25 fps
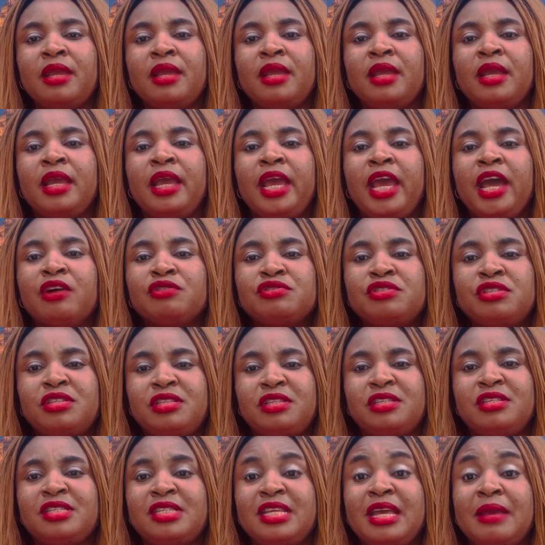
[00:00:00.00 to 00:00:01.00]
health
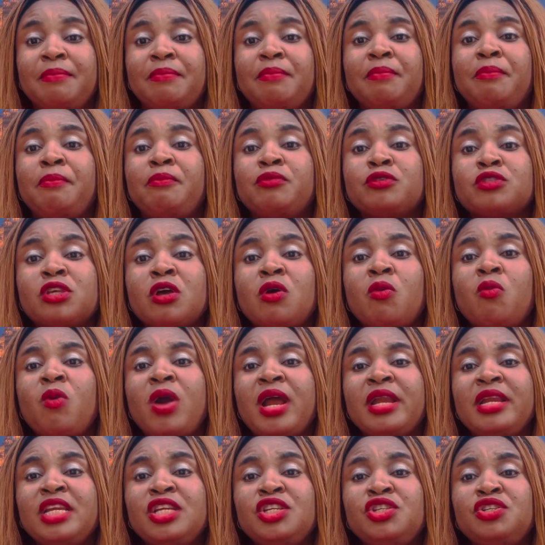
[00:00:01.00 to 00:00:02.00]
system,
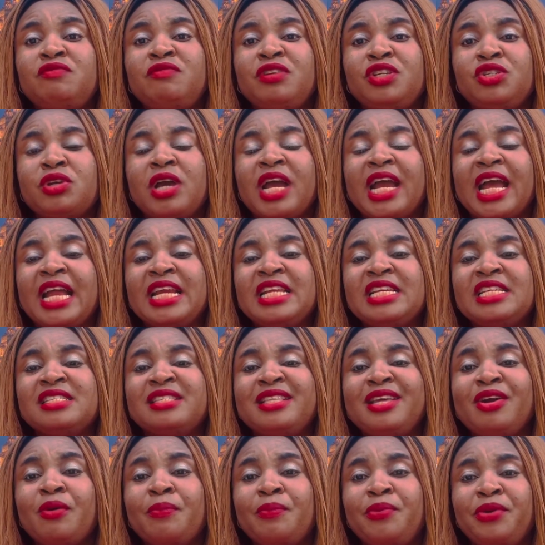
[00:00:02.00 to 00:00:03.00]
someone individual can
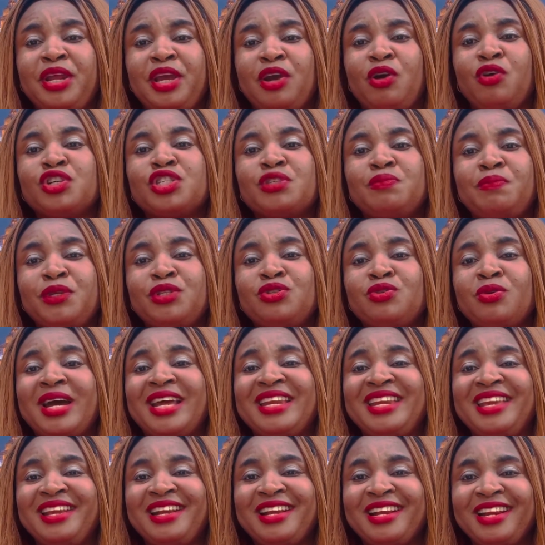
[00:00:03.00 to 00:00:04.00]
easily open a hospital and
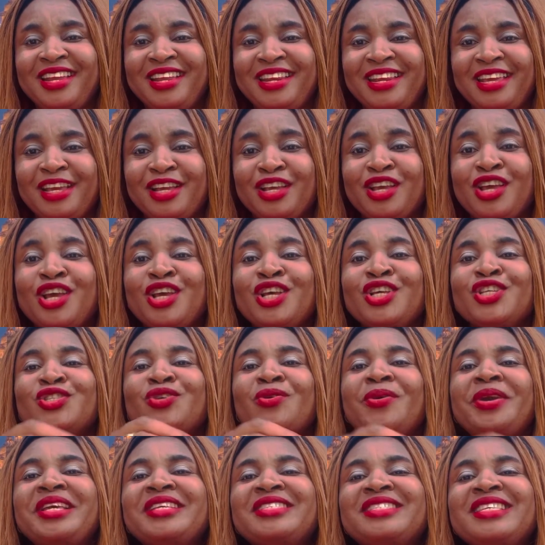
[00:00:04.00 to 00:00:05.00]
a clinic,
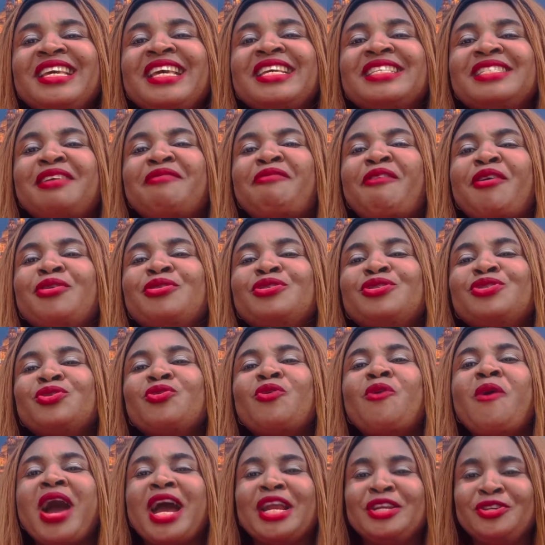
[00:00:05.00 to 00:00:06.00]
so it's easy for you to
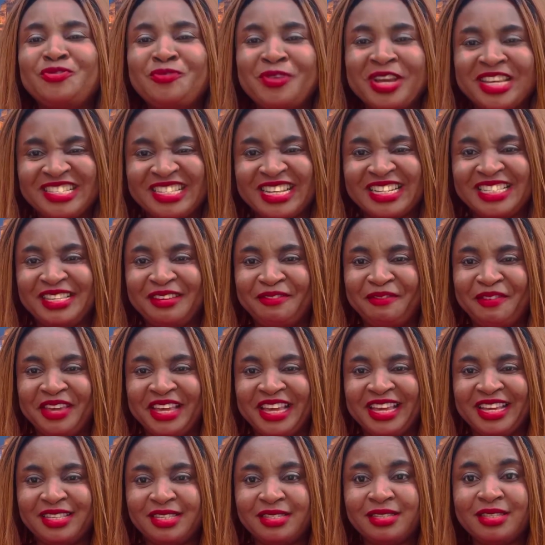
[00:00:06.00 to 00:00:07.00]
go and do a
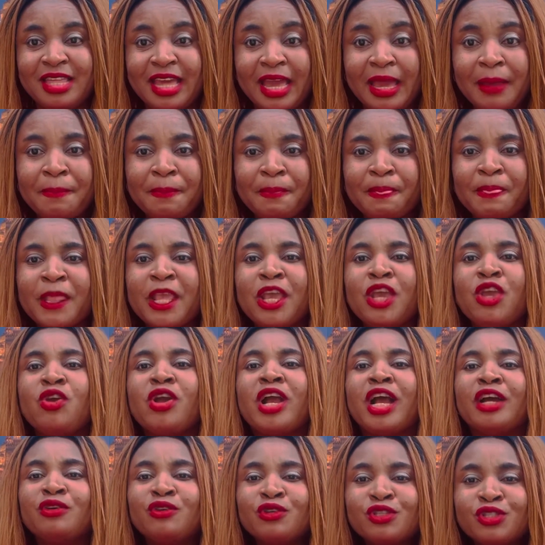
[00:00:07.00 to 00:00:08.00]
certificate there. You
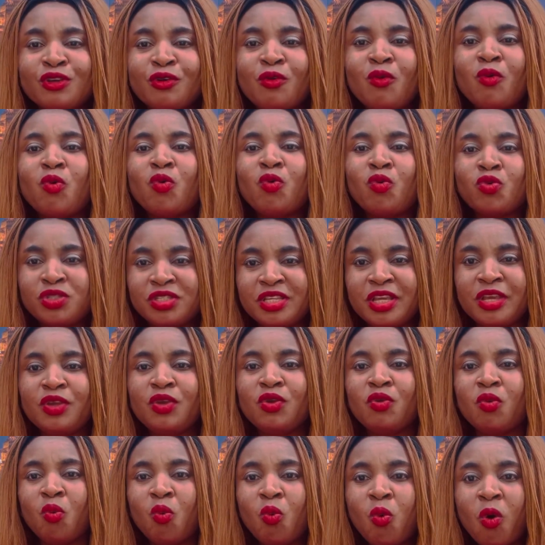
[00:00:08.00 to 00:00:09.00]
can also
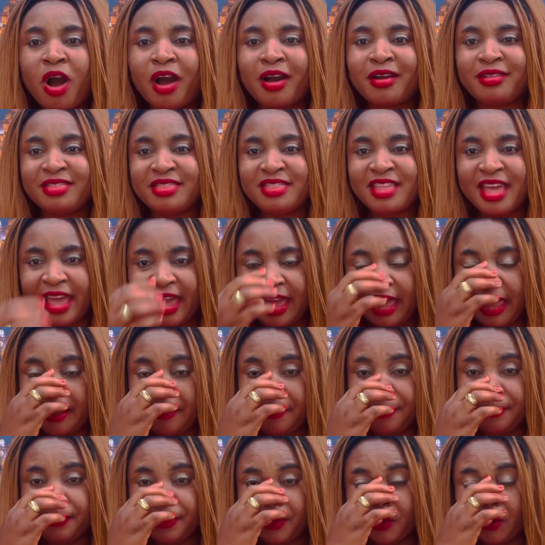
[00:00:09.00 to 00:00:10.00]
work there.
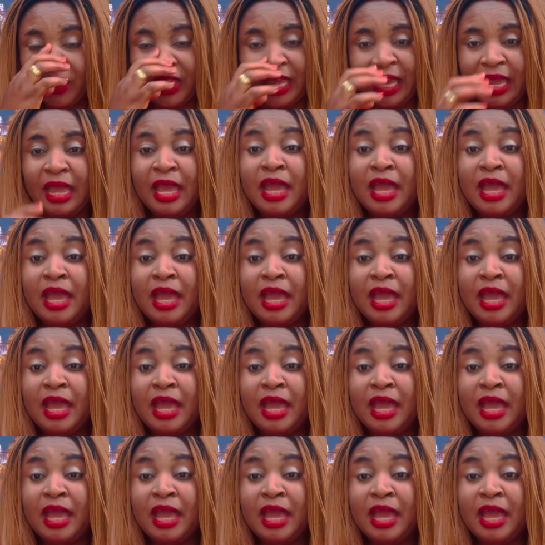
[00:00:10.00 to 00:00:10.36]
Okay,